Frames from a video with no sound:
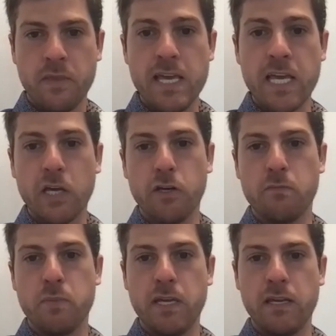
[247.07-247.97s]
It
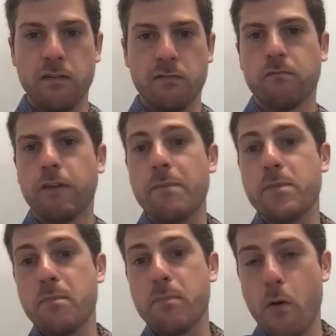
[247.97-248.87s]
could be write
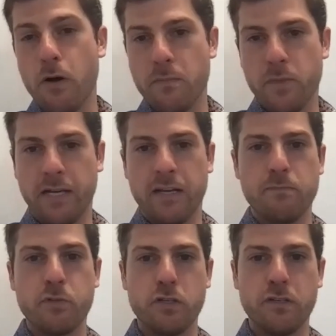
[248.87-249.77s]
me a poem, like I'm
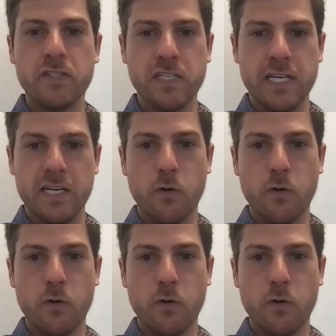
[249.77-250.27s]
sure you've seen,